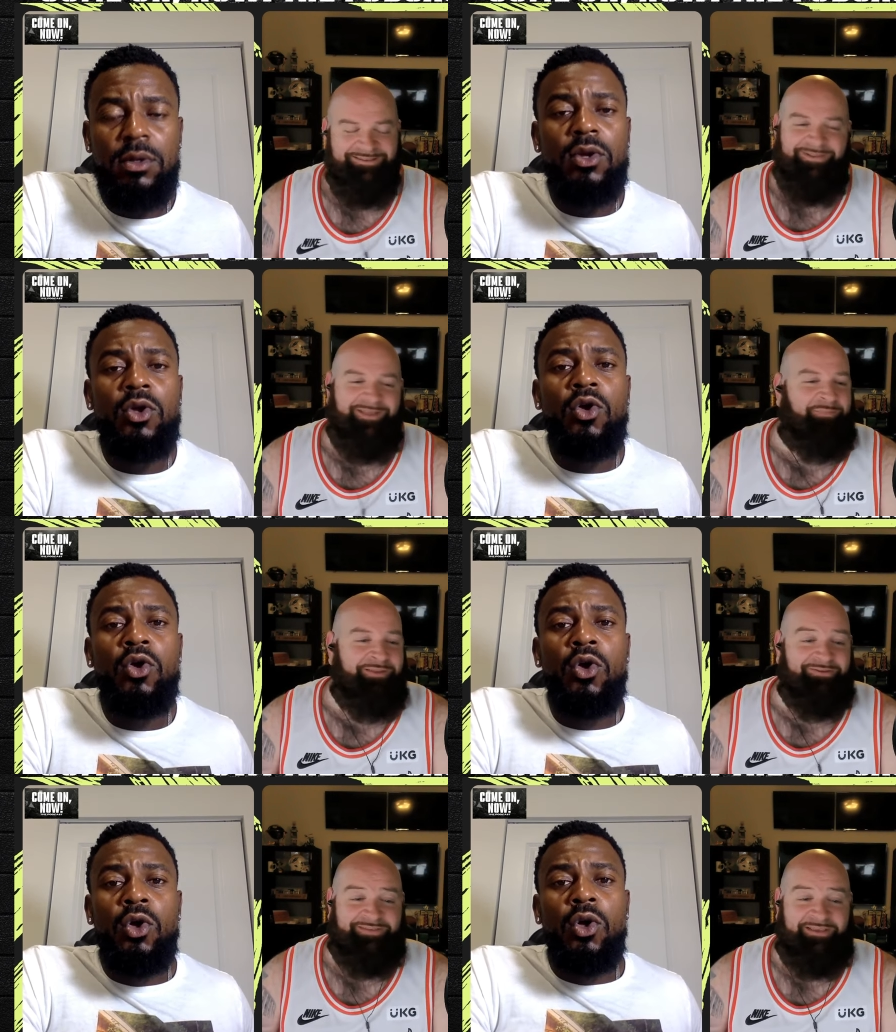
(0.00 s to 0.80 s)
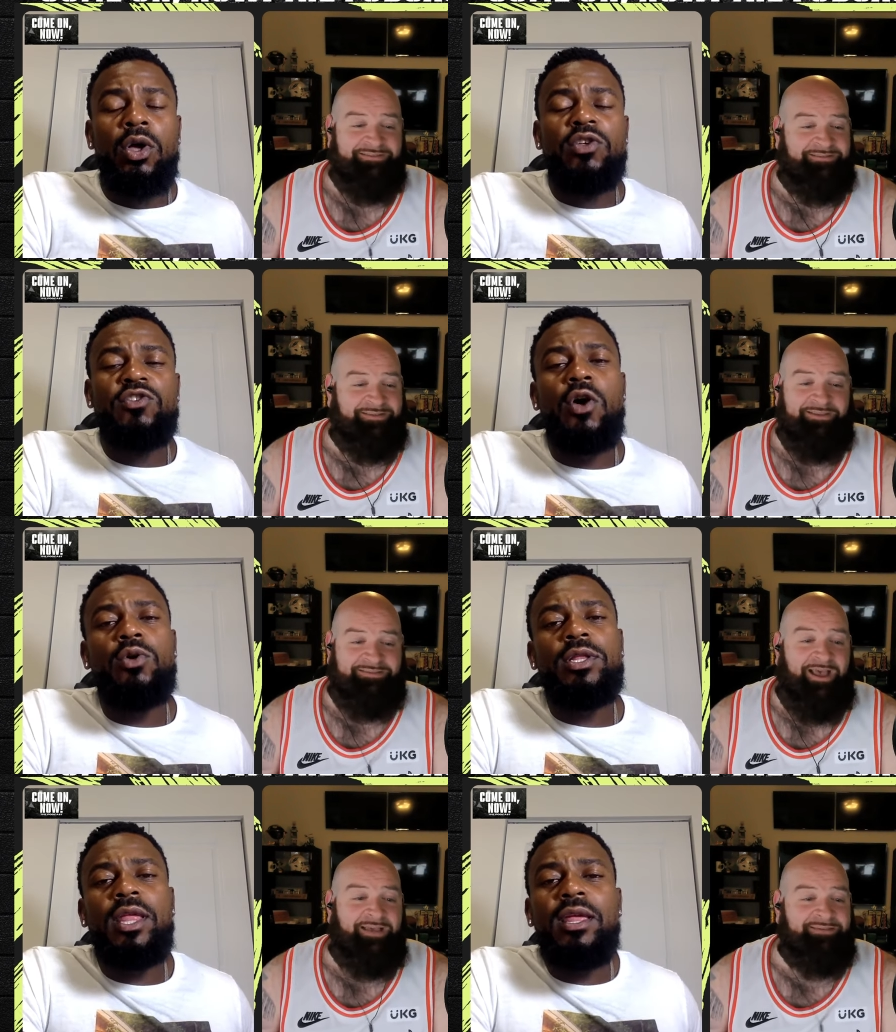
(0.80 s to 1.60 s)
Speaker 1: Joel Embiid looks like he's
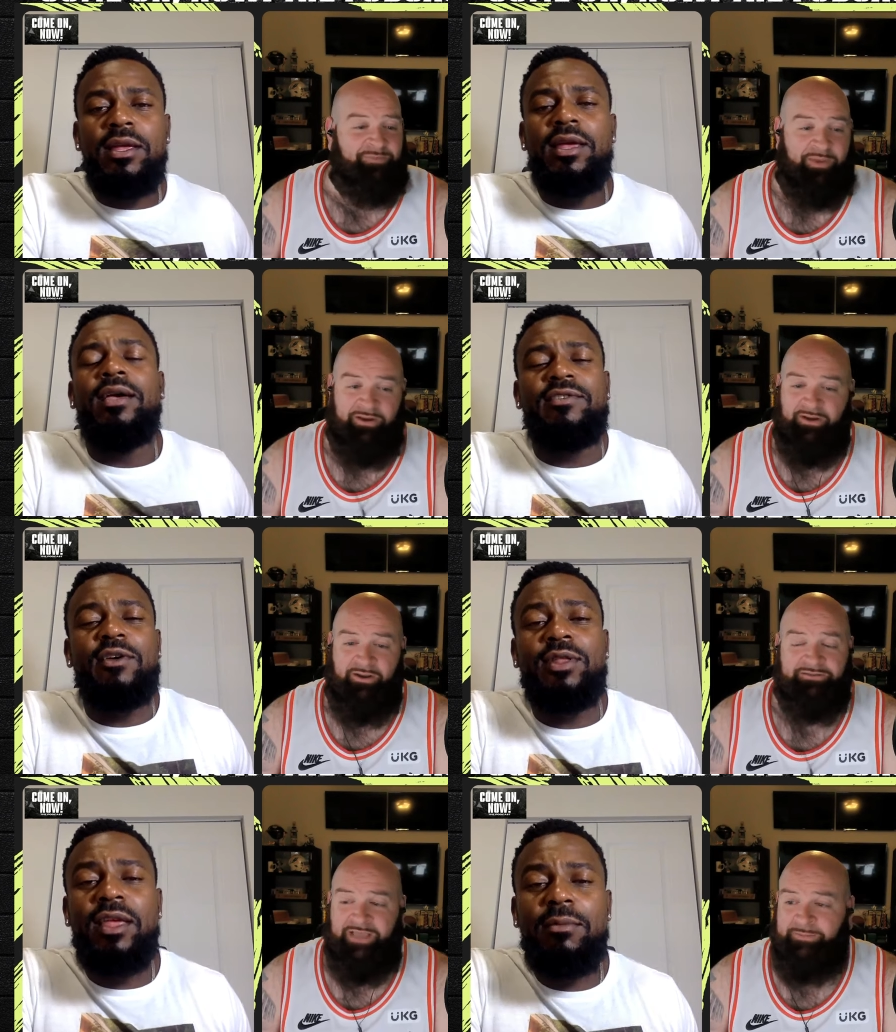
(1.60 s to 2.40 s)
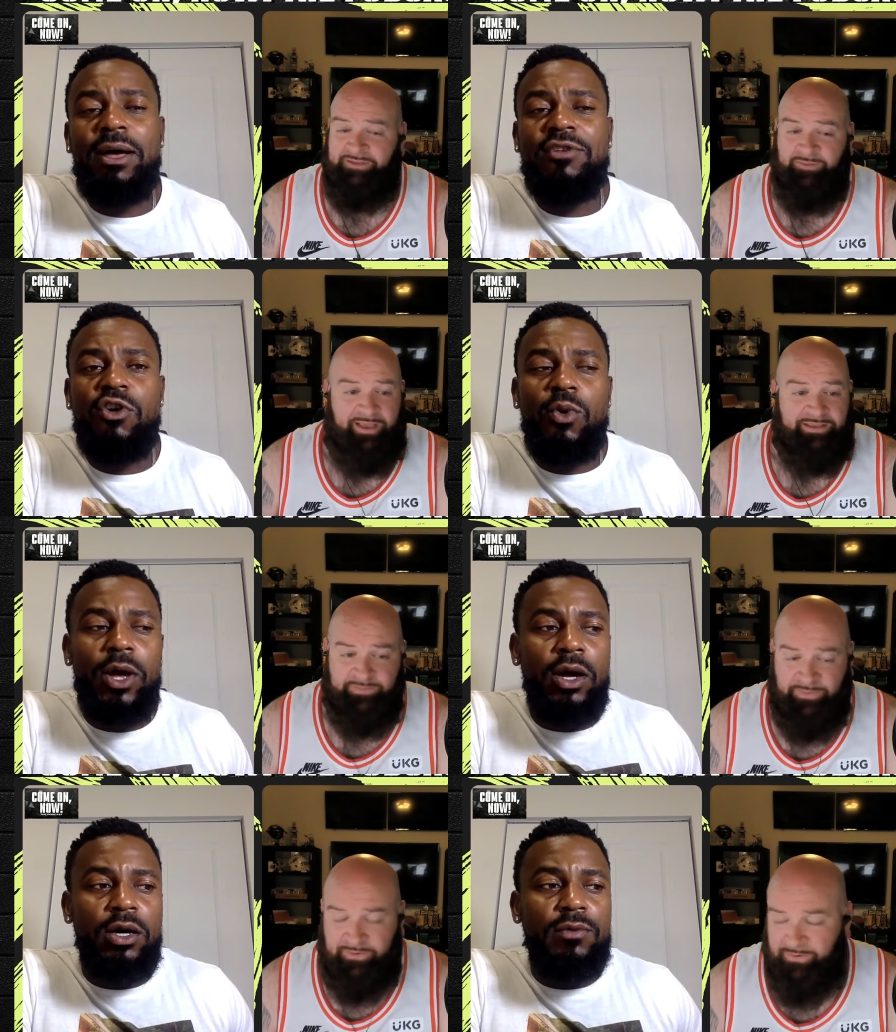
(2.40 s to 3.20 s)
Speaker 2: constipated at all times on the
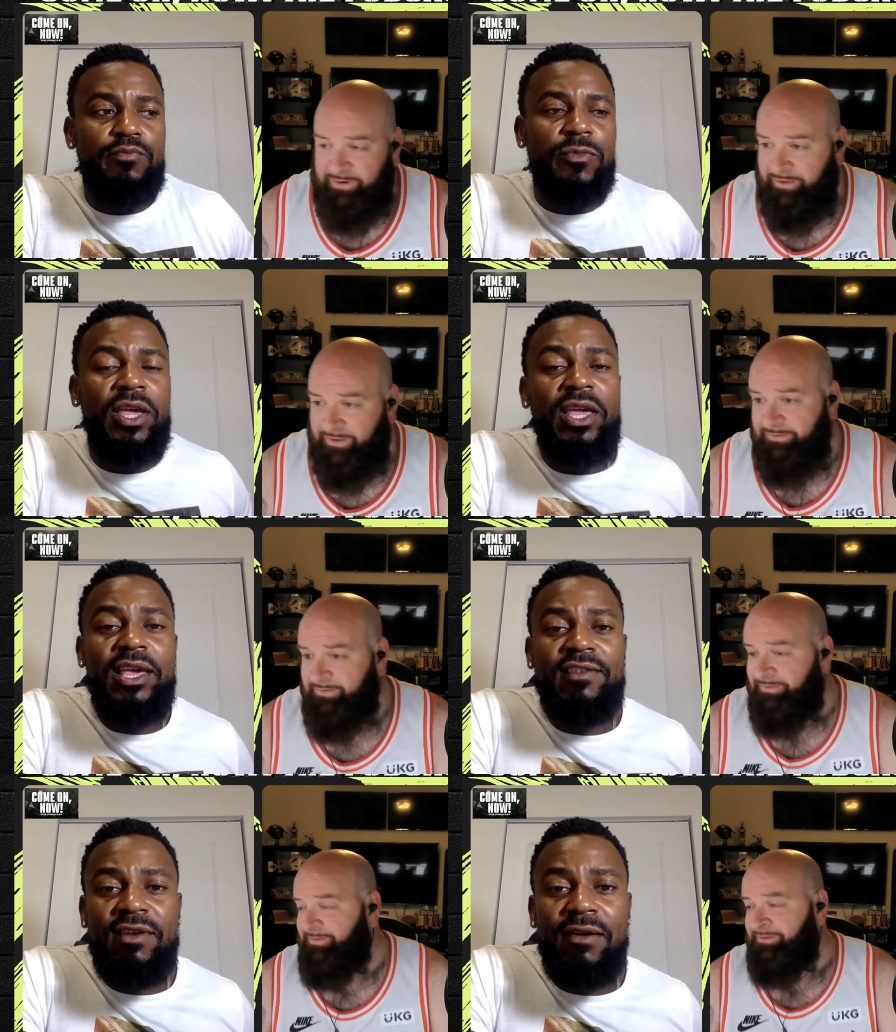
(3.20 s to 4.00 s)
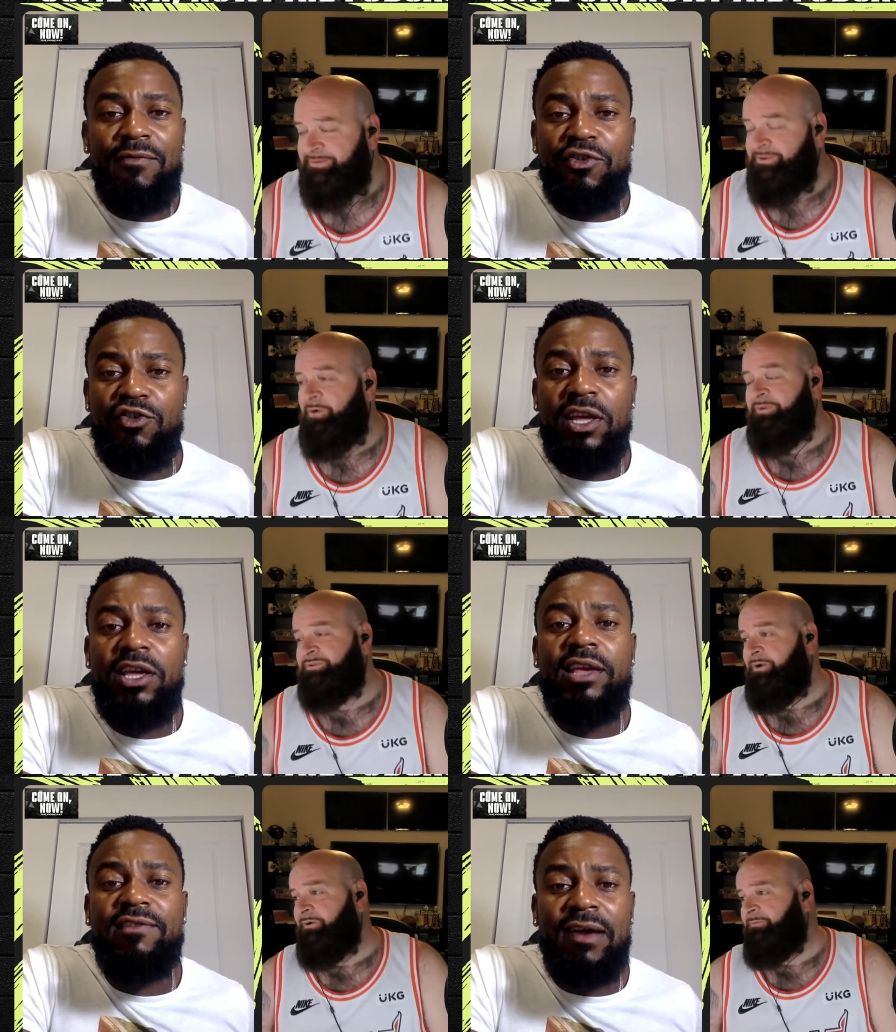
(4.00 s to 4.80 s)
basketball court now. He gets up for
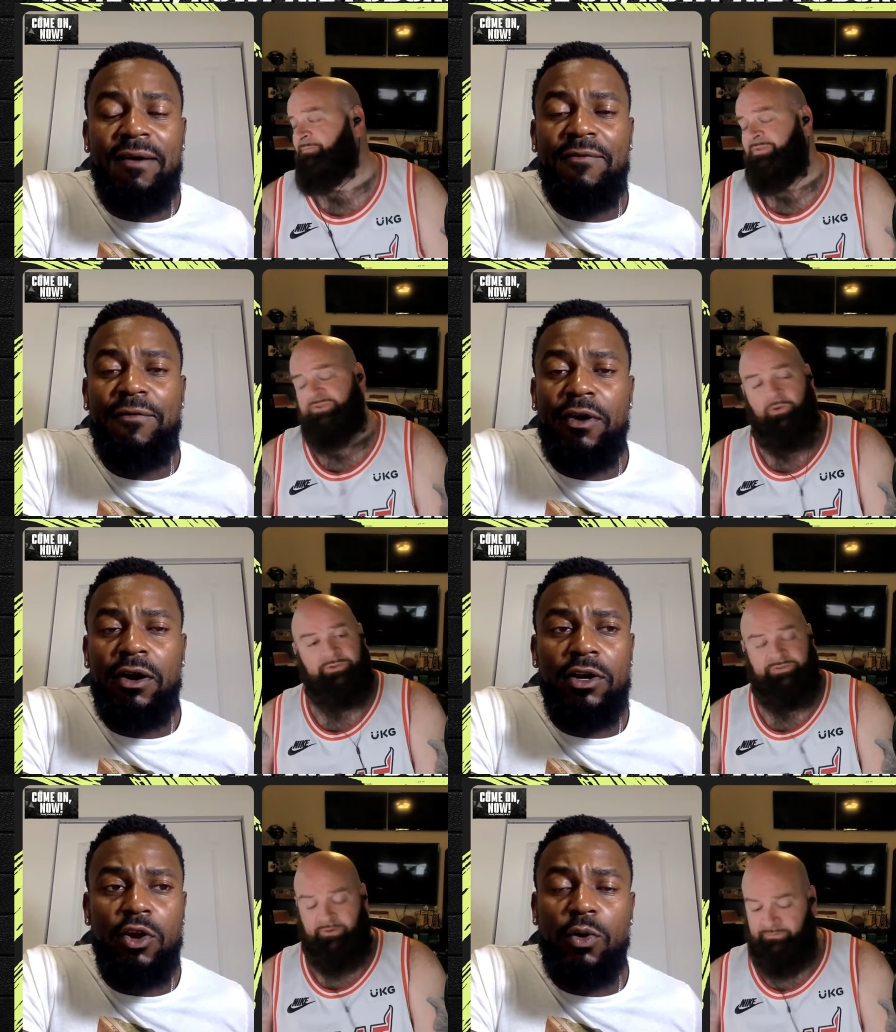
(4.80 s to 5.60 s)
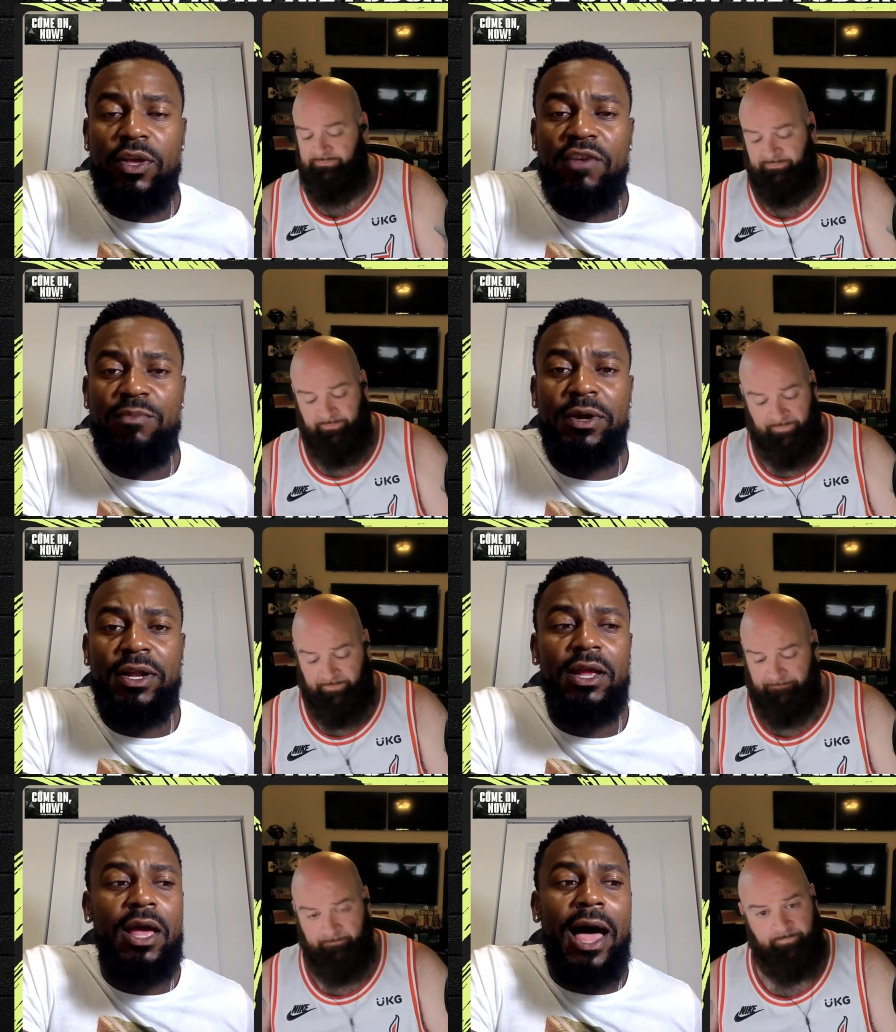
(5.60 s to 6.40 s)
Jokic, but
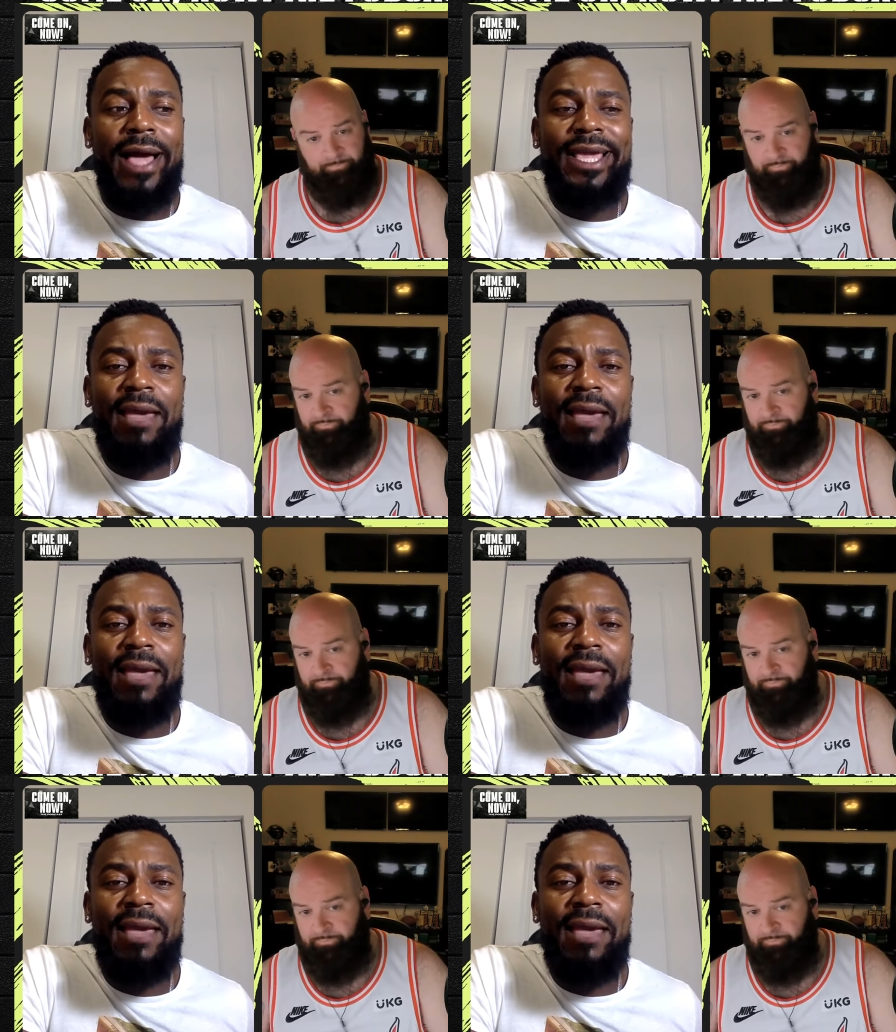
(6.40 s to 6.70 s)
I